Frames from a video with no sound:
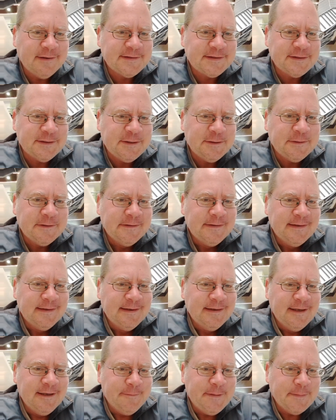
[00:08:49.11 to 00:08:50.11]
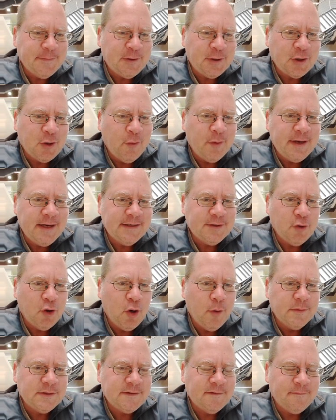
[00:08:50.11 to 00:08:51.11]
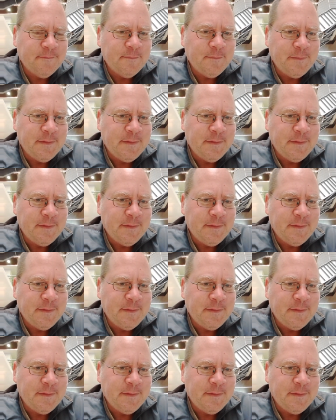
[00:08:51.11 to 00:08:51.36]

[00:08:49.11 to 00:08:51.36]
So people are going into homes and